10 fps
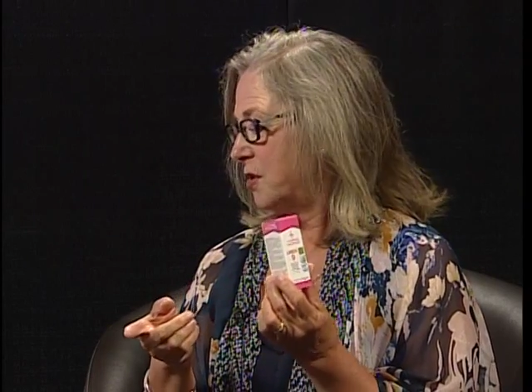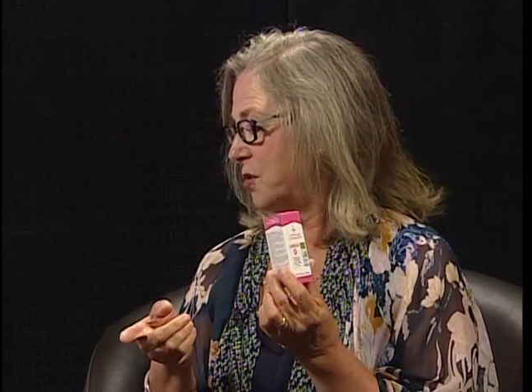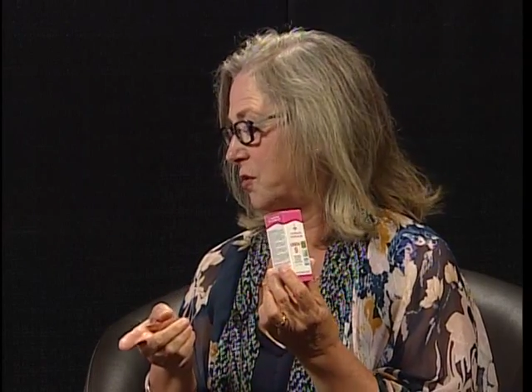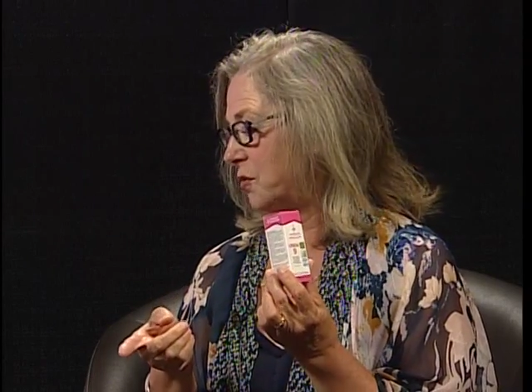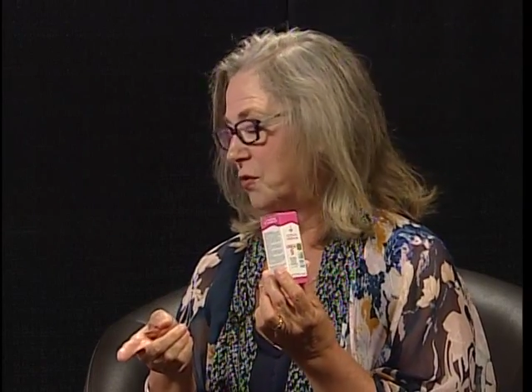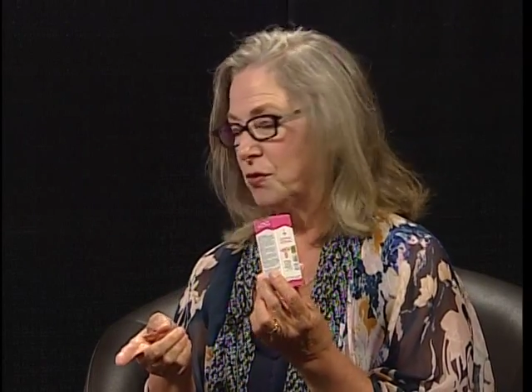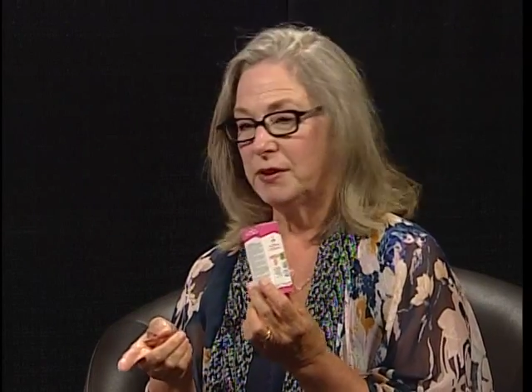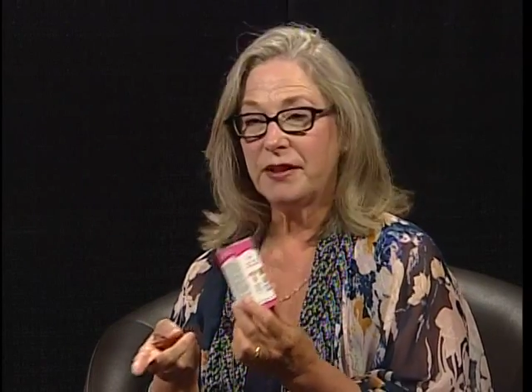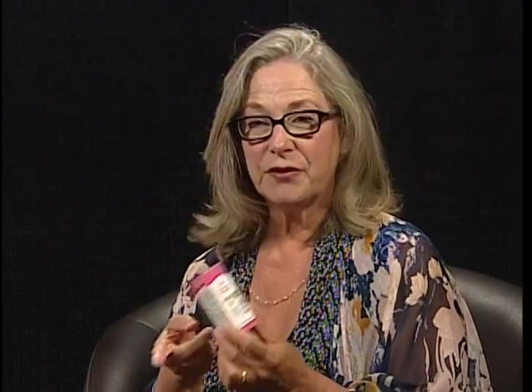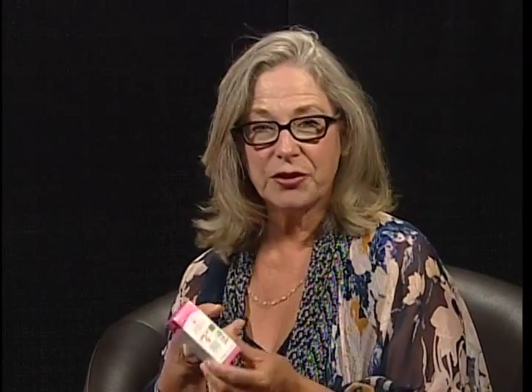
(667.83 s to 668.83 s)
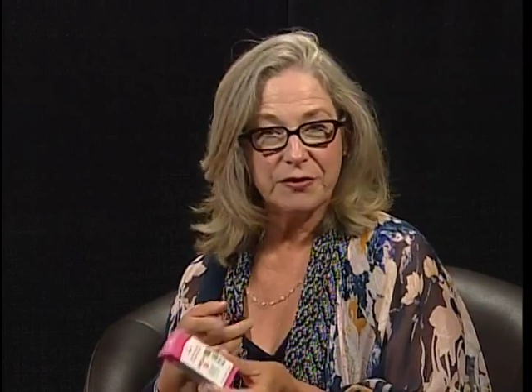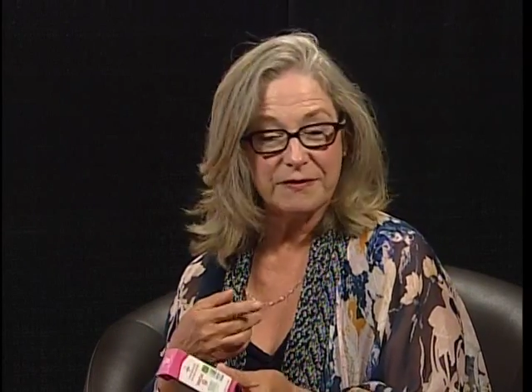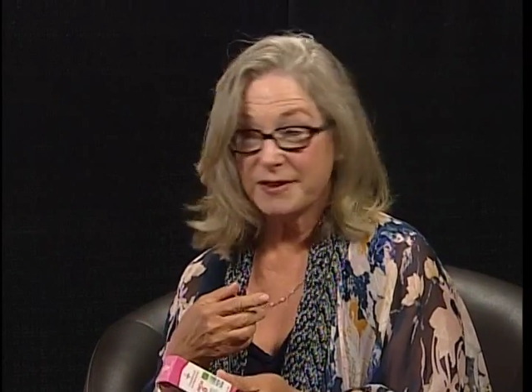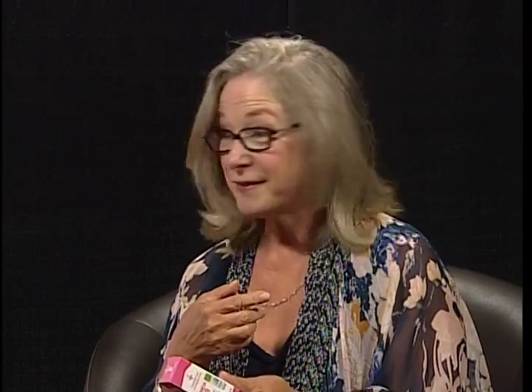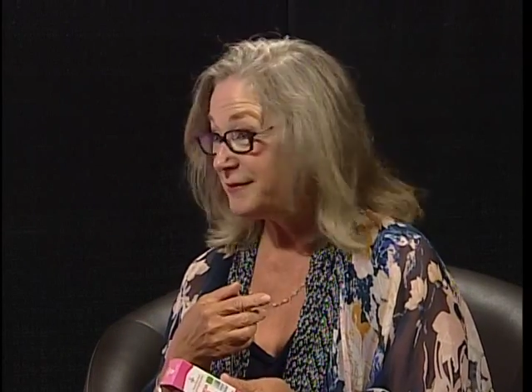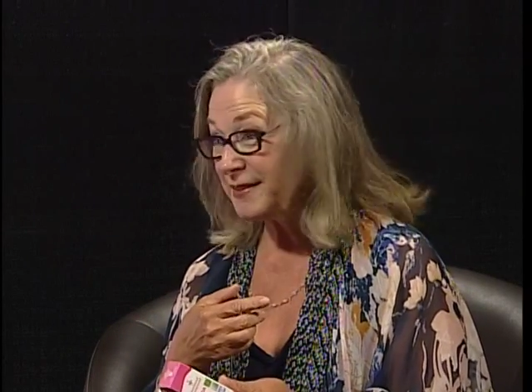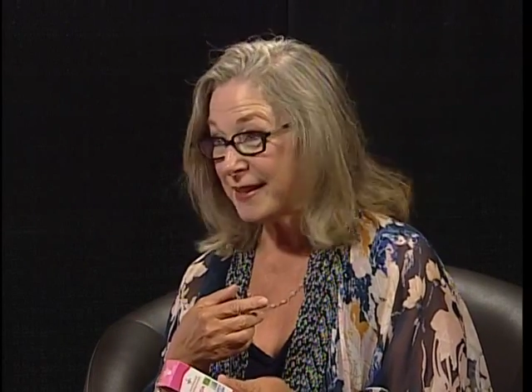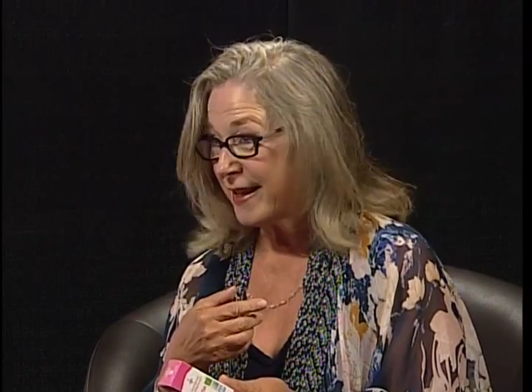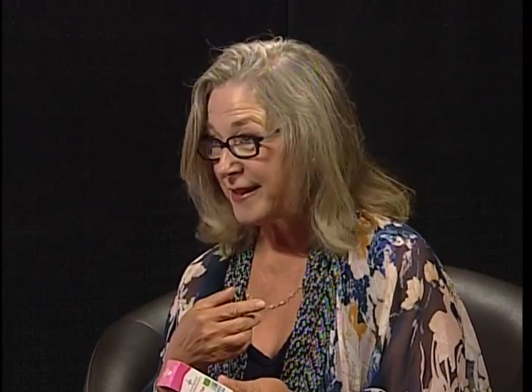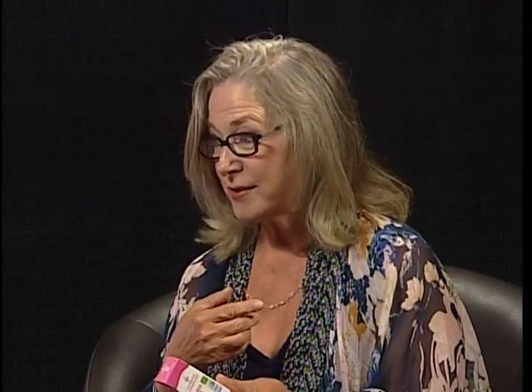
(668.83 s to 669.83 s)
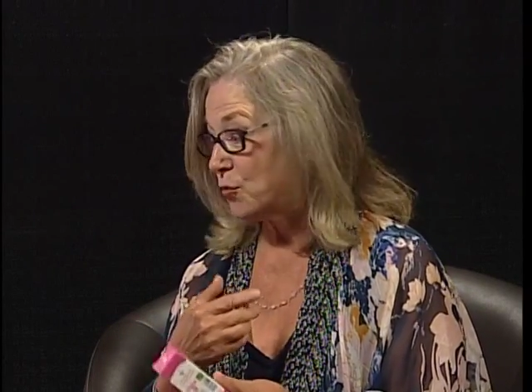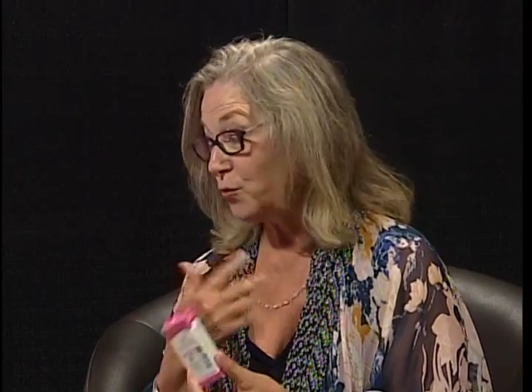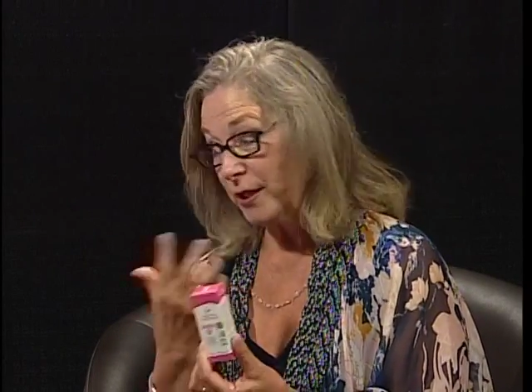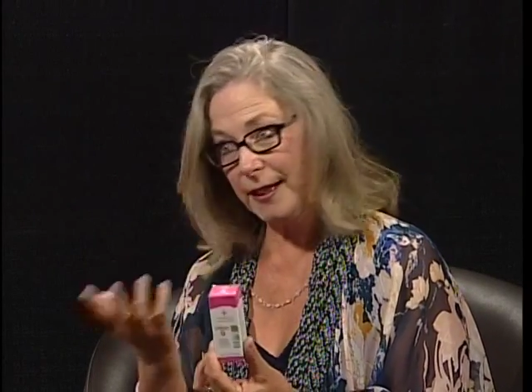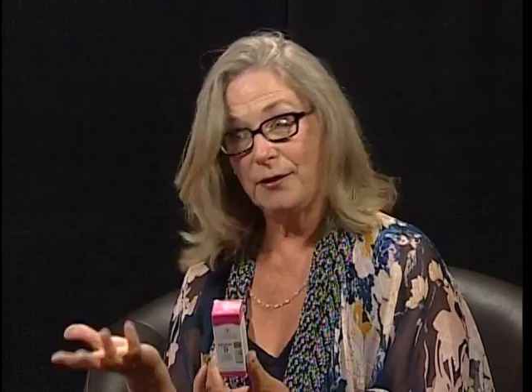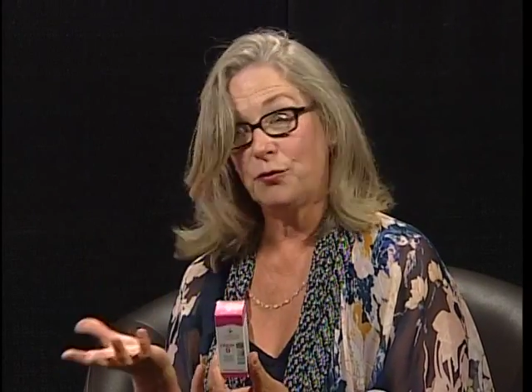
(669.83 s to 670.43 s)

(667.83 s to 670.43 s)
to liver cleanse, a really,